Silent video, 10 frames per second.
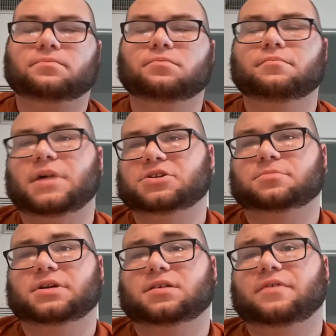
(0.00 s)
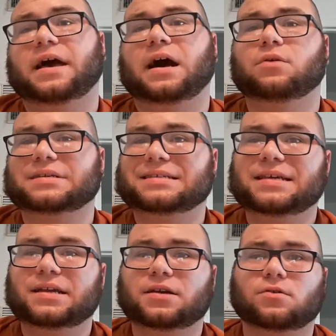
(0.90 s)
measurement of how
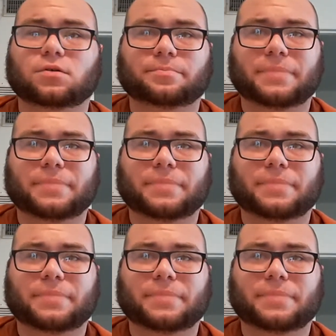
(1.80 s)
acidic or